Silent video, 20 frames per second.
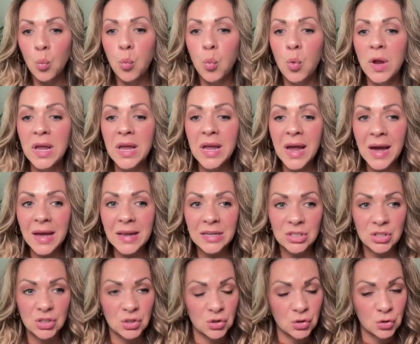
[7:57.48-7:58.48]
We got to
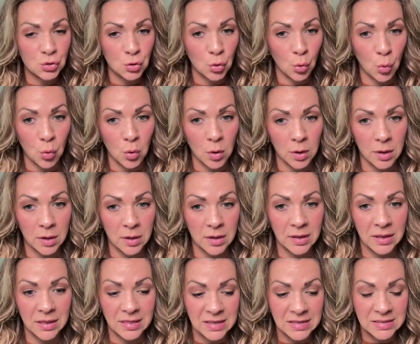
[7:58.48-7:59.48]

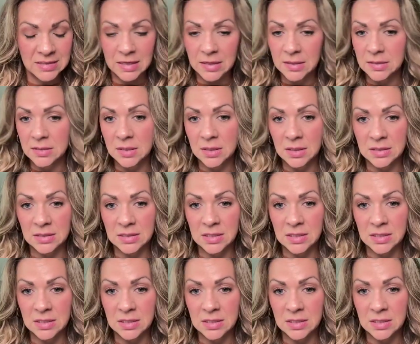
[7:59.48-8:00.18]
store this insulin